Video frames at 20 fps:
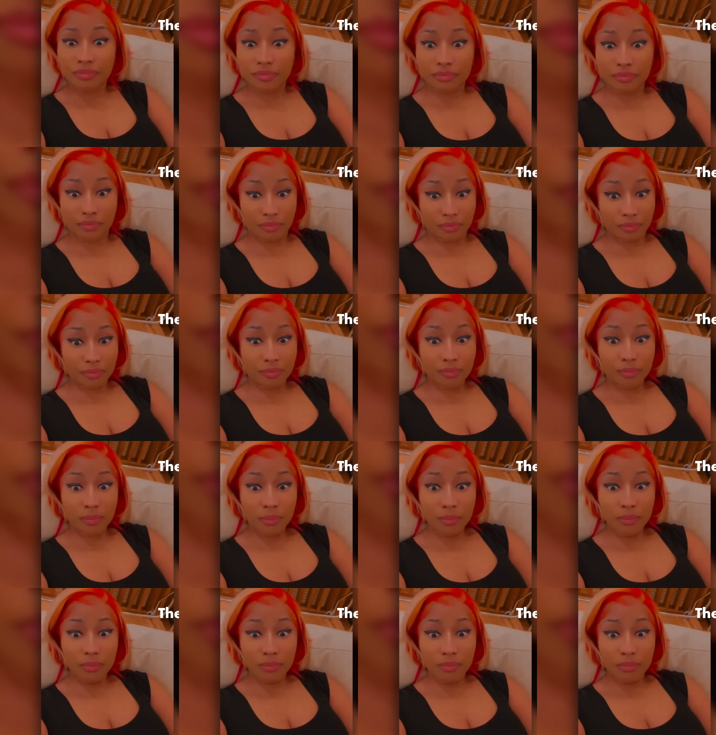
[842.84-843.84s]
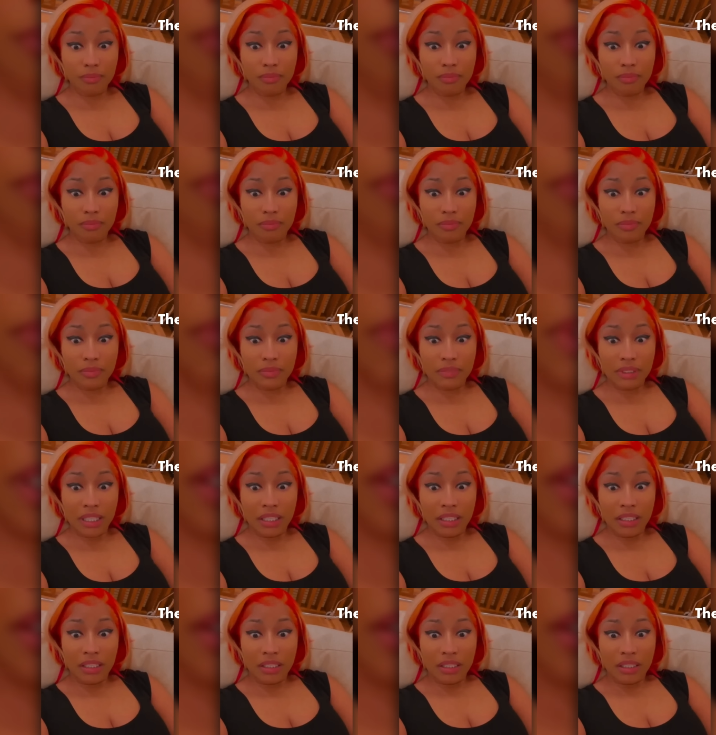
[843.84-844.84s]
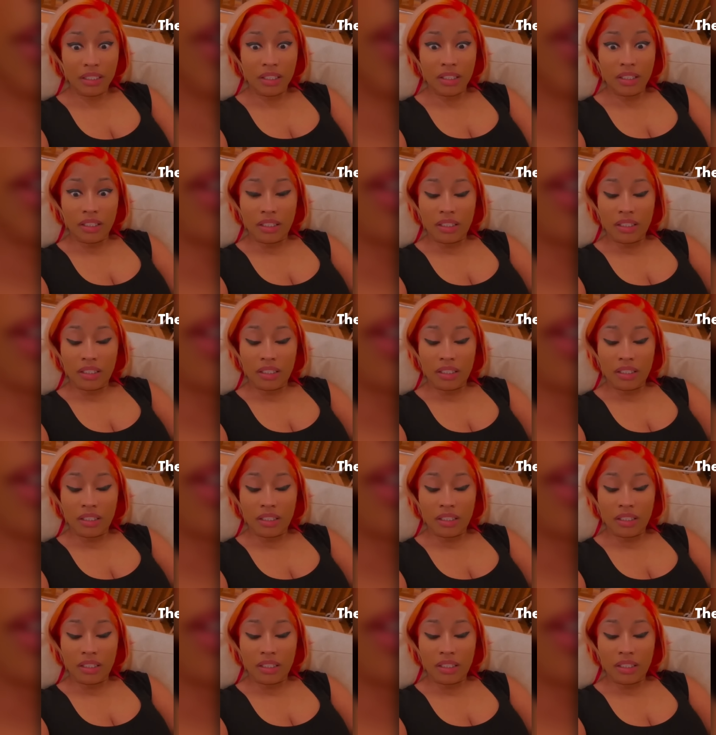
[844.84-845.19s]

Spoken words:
Nothing is said.